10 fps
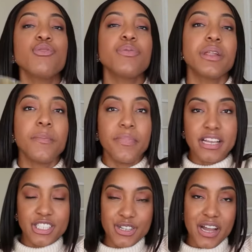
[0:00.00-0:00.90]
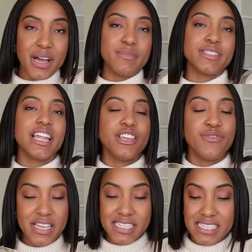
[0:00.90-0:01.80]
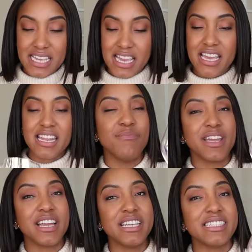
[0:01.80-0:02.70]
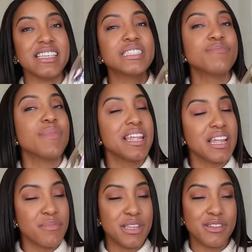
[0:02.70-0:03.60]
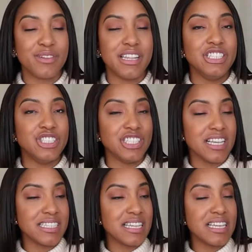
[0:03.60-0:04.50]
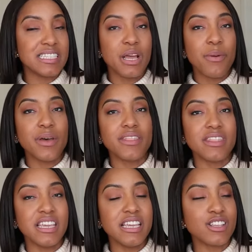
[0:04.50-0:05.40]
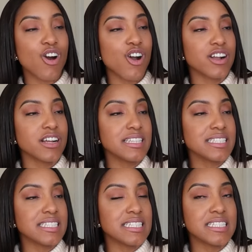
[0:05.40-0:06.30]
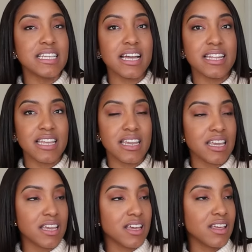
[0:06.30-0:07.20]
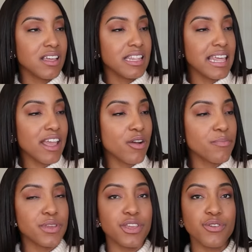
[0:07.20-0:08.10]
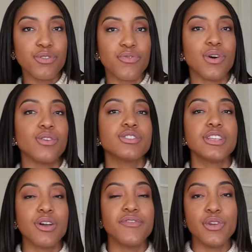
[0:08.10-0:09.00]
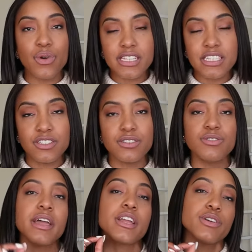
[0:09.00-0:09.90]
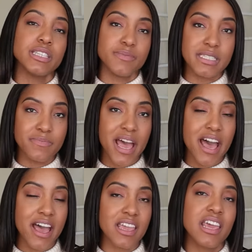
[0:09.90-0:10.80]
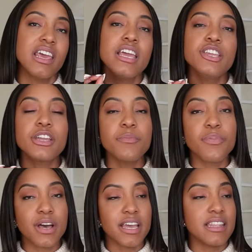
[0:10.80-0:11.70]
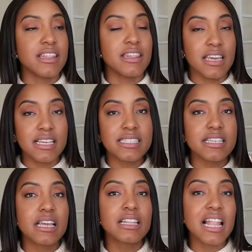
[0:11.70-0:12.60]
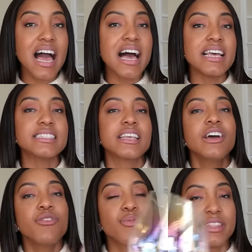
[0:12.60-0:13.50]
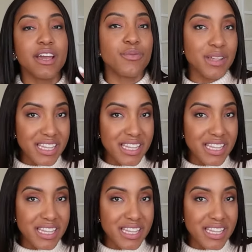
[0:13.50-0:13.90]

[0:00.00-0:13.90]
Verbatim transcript: put a picture up so that you can see it, because this might not be doing it justice, but these are stunning. They are beautiful. So if you wanted to do a Christmas bag, you can put this glass with a really